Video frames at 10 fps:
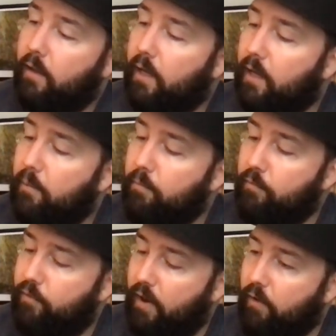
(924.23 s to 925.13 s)
Um,
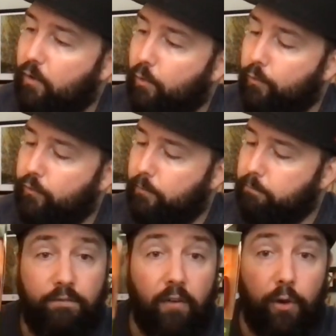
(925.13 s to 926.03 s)
very awesome,
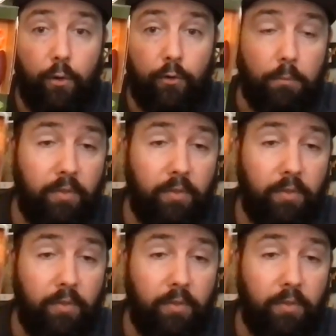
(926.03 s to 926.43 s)
very awesome.